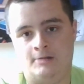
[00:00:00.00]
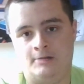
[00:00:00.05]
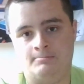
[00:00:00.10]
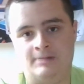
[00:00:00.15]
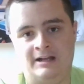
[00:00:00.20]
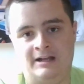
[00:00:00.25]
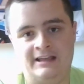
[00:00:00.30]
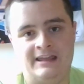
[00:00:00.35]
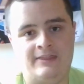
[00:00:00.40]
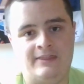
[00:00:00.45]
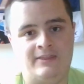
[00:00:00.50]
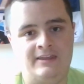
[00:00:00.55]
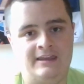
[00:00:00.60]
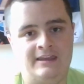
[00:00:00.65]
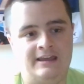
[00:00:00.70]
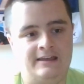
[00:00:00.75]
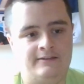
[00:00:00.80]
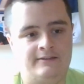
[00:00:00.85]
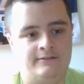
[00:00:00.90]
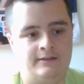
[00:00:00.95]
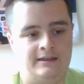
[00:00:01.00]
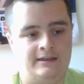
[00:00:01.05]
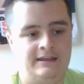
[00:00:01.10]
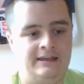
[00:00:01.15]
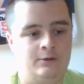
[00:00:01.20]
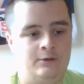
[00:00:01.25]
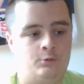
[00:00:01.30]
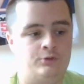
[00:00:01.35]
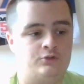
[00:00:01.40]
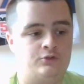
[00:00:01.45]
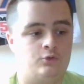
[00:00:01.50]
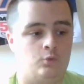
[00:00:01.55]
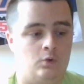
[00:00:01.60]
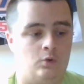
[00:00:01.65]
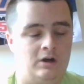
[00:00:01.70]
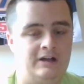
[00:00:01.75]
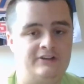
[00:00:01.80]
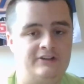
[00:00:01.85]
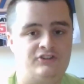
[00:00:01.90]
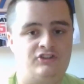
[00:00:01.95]
But in the end, it was
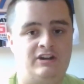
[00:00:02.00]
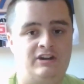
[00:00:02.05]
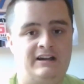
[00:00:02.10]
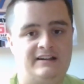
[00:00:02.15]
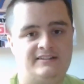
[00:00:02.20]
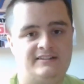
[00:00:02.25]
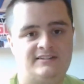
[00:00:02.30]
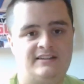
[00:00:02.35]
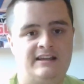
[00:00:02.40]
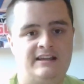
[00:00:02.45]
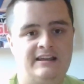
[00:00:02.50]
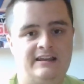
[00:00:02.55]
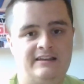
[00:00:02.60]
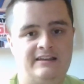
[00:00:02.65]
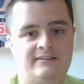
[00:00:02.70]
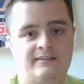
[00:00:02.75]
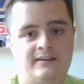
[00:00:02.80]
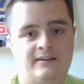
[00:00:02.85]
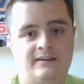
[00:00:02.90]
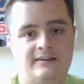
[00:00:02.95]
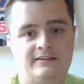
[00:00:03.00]
Ross Chastain